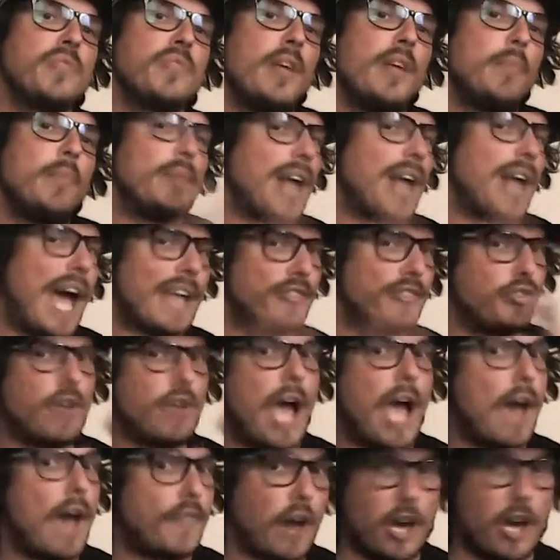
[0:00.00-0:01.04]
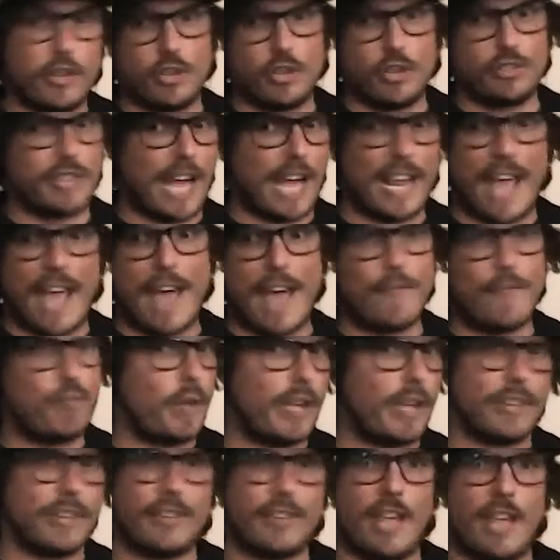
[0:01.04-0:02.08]
but I do have others, and
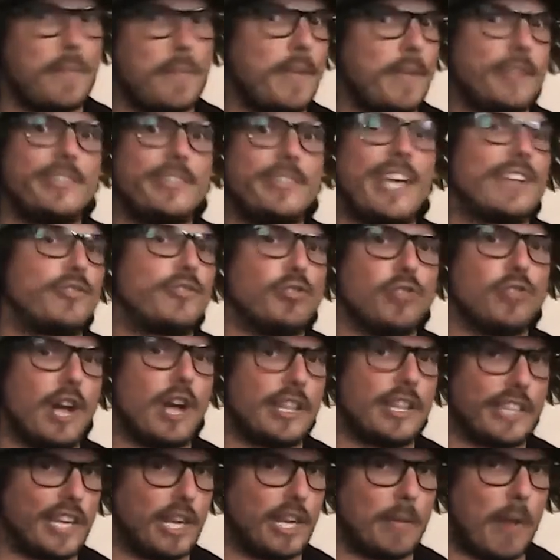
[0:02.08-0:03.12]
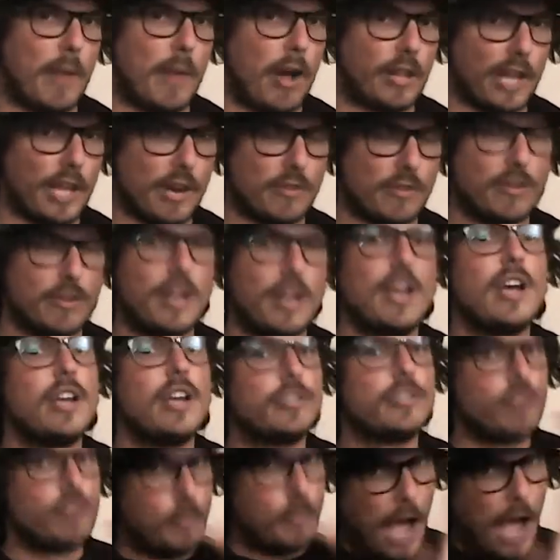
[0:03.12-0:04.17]
it take too long to get them all out.
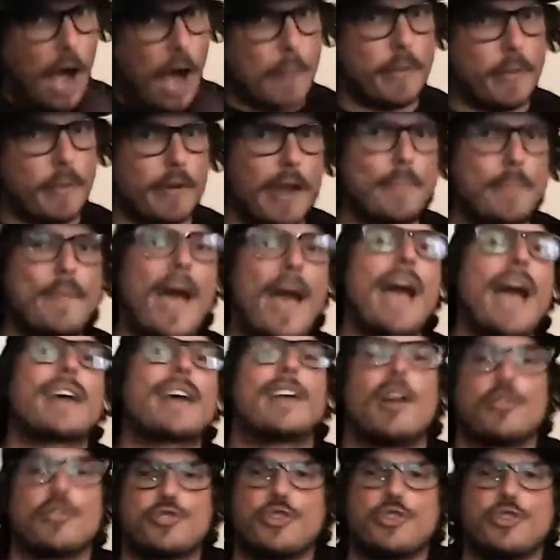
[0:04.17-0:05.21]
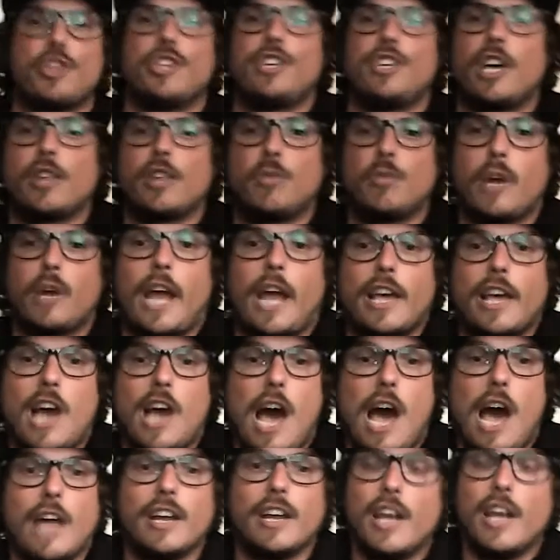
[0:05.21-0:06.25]
So I'll be right back, and I'll show you the other one I
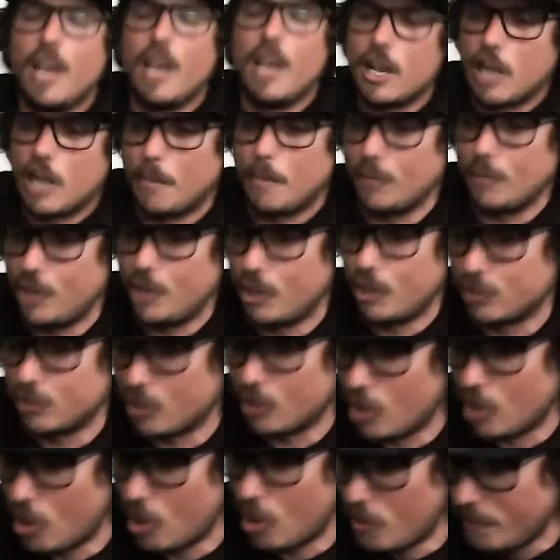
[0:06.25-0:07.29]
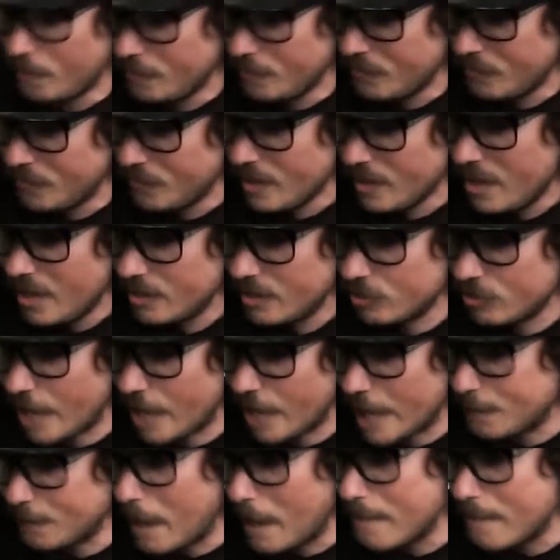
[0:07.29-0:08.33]
got a couple of years ago. So
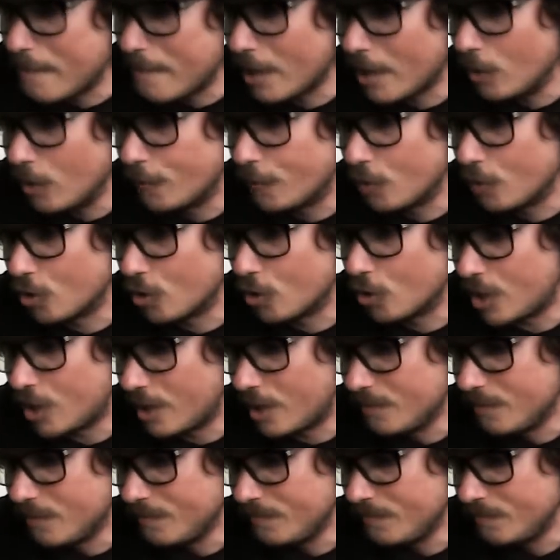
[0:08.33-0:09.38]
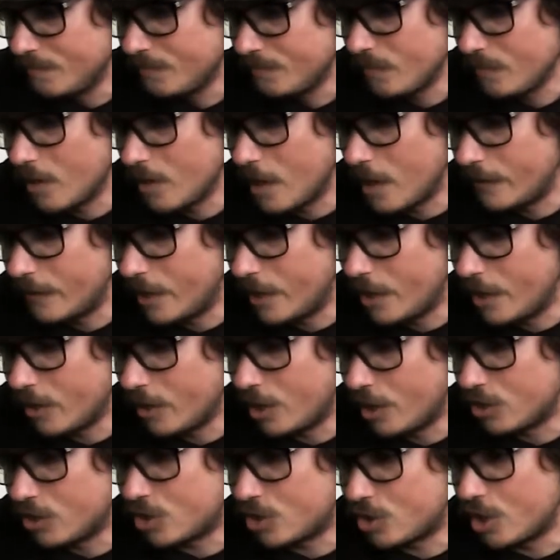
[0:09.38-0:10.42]
that's my metal version of the
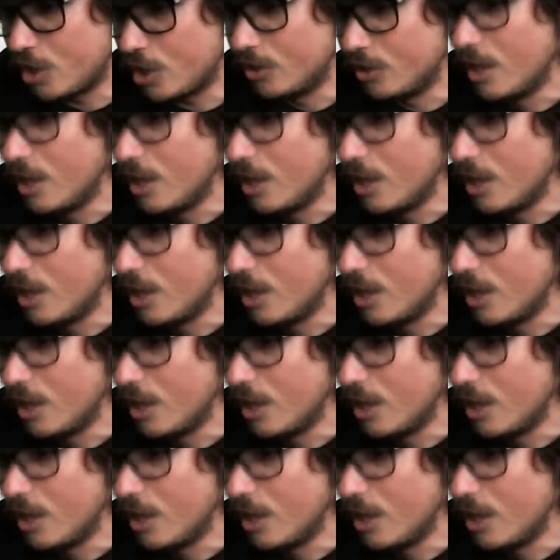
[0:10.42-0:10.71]
Hylian shield.